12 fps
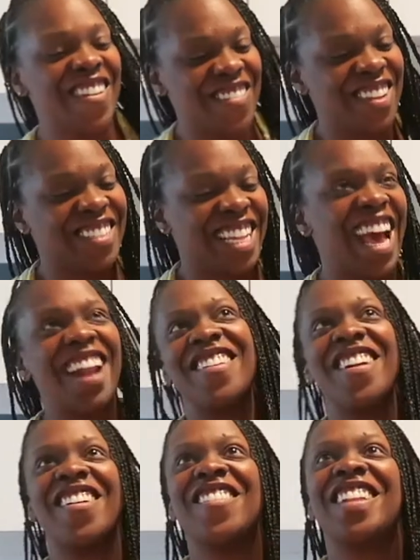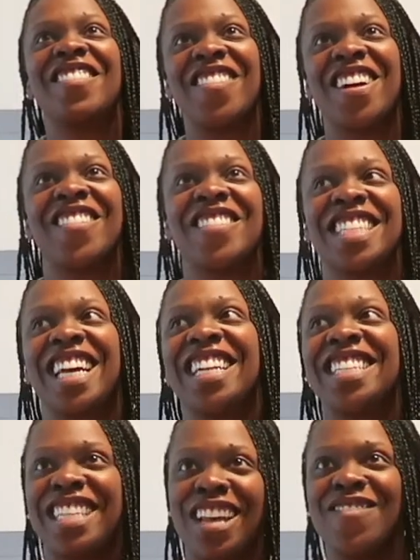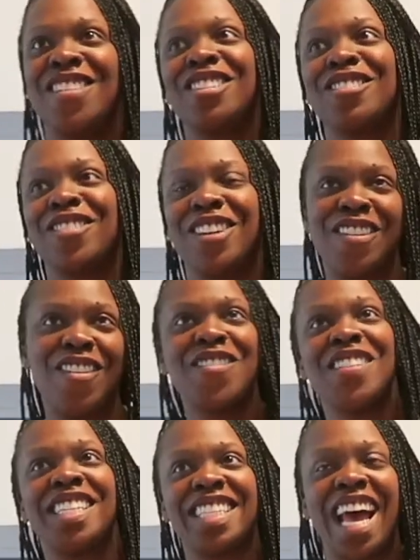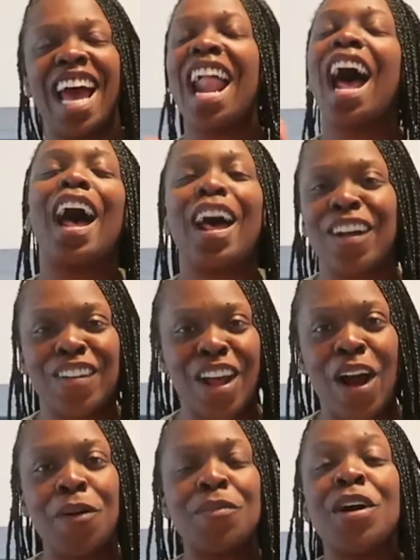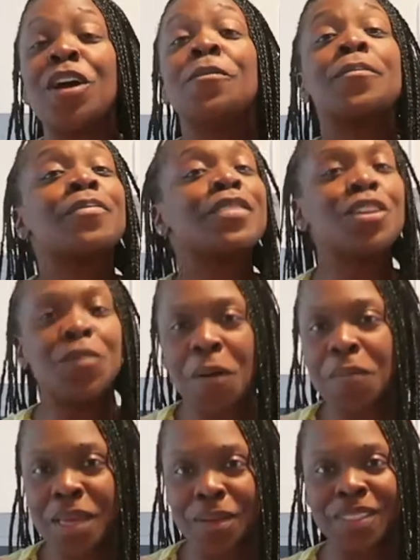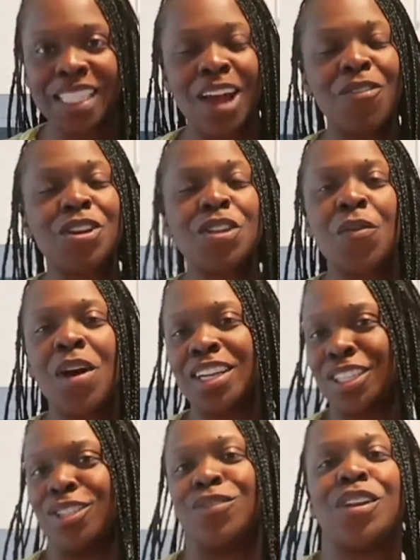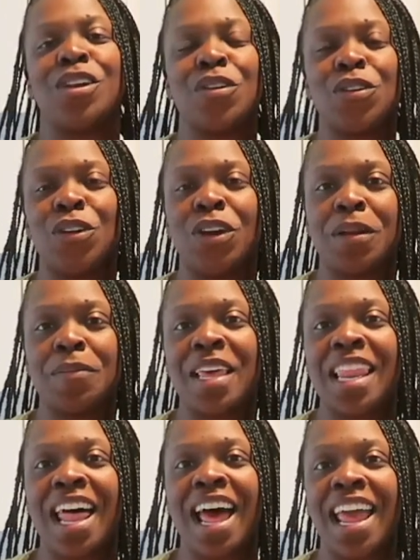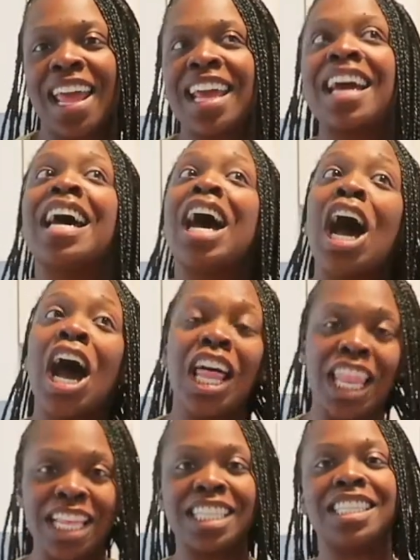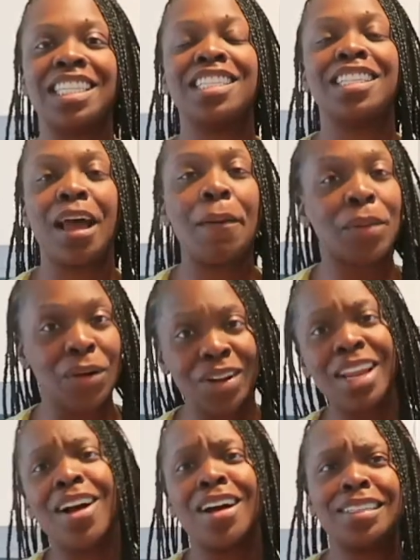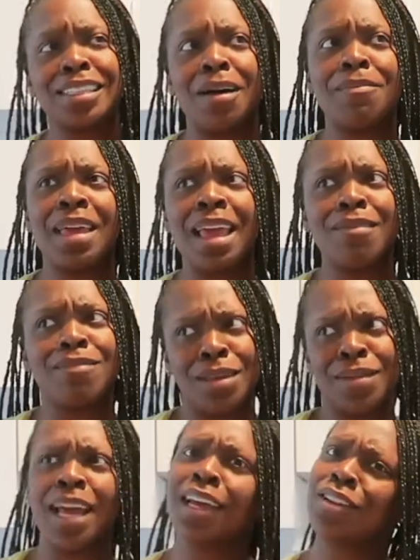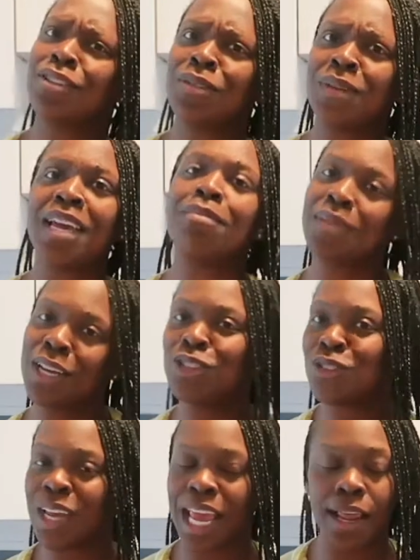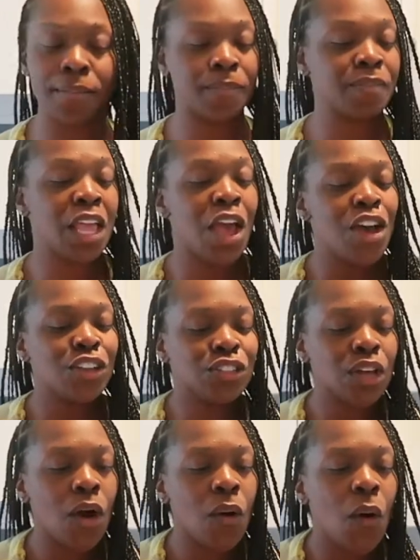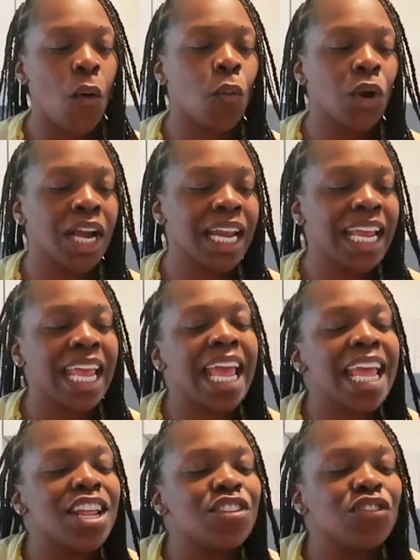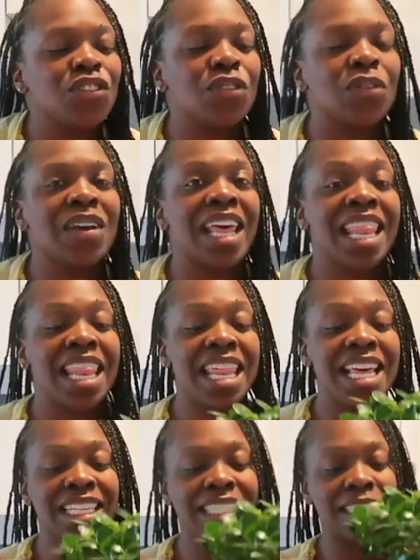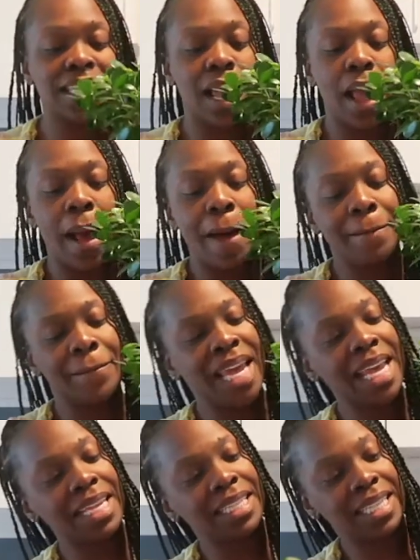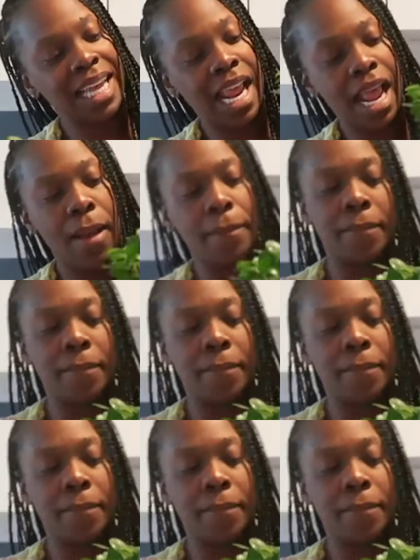won't be upset. I don't know, what word was I going to say? Miserable, you won't be sad. I don't know, but you won't be upset when you watch this video. You're going to be like, this is pretty awesome, and maybe I could do it, because you can. So we're going to get into this amazing